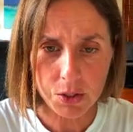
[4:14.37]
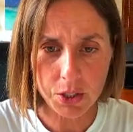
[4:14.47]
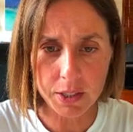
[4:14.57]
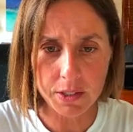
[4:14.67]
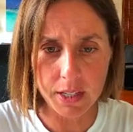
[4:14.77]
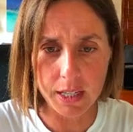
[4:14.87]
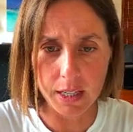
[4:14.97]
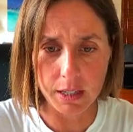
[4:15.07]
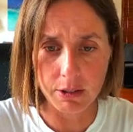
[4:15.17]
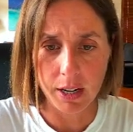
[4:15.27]
you can see
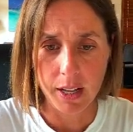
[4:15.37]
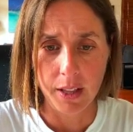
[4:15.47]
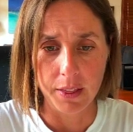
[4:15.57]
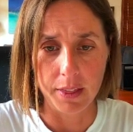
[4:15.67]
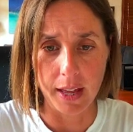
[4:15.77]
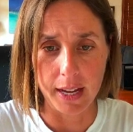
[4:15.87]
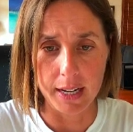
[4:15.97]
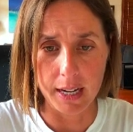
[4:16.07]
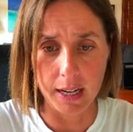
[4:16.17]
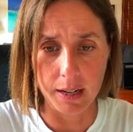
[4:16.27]
here
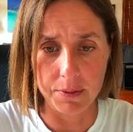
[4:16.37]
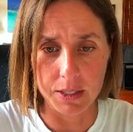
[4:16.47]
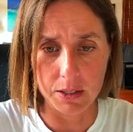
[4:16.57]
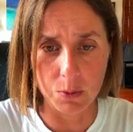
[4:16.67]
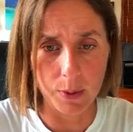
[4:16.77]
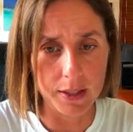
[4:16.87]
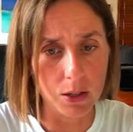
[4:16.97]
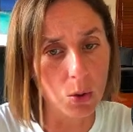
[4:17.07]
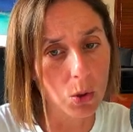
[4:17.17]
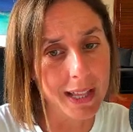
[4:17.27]
they are, uh, this is where
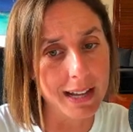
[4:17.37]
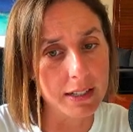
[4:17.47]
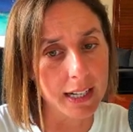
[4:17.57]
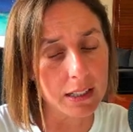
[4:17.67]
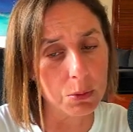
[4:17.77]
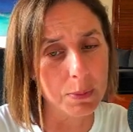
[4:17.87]
the call out text